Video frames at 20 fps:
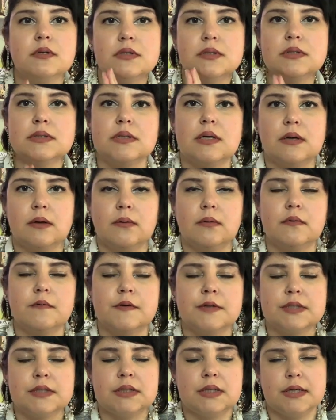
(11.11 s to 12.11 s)
So
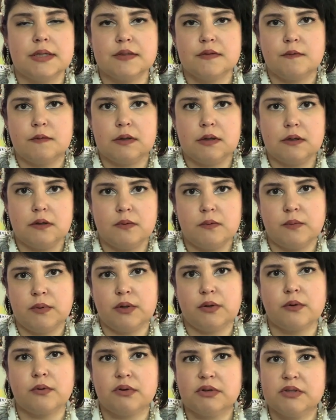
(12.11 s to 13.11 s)
for today's video we
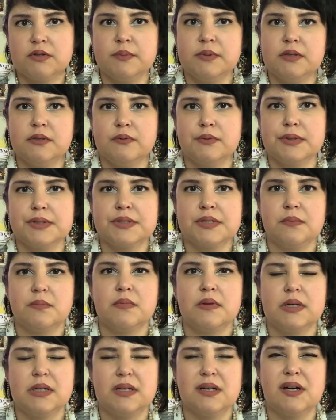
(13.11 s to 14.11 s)
are going to be doing
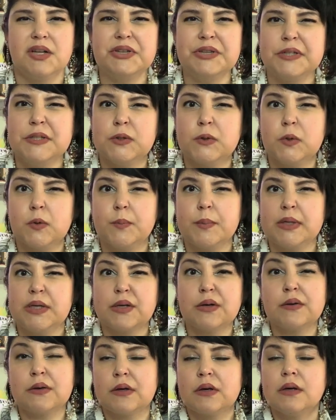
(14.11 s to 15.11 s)
something a little
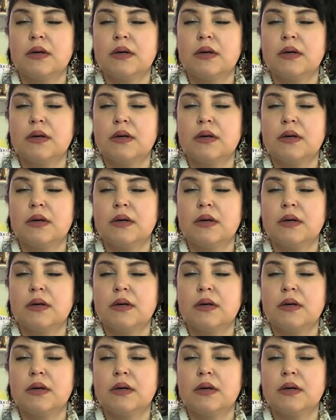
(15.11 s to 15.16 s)
bit